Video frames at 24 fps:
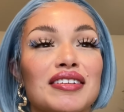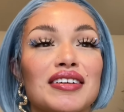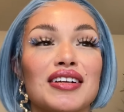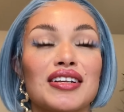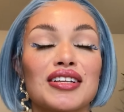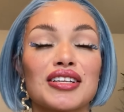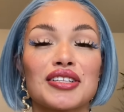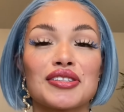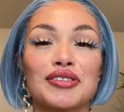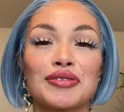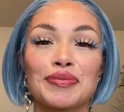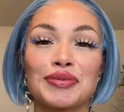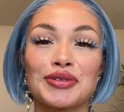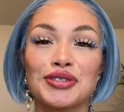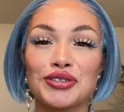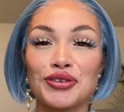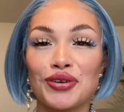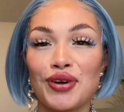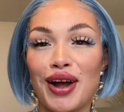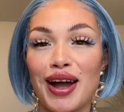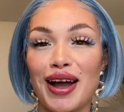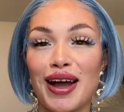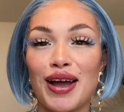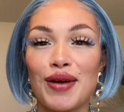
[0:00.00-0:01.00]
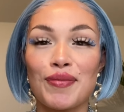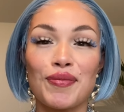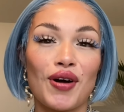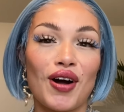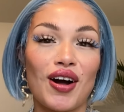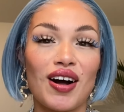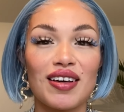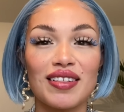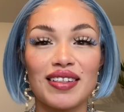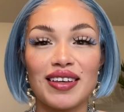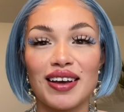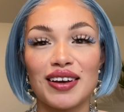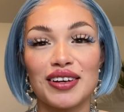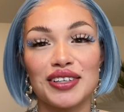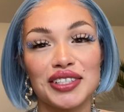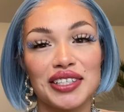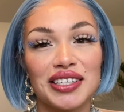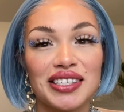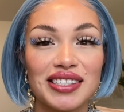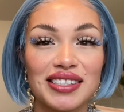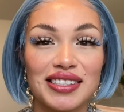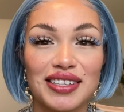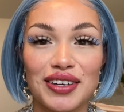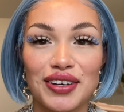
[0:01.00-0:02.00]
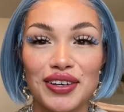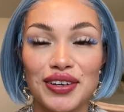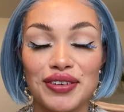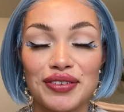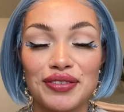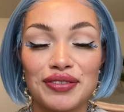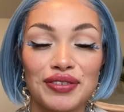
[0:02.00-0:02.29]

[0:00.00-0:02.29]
subscribe, all that good stuff.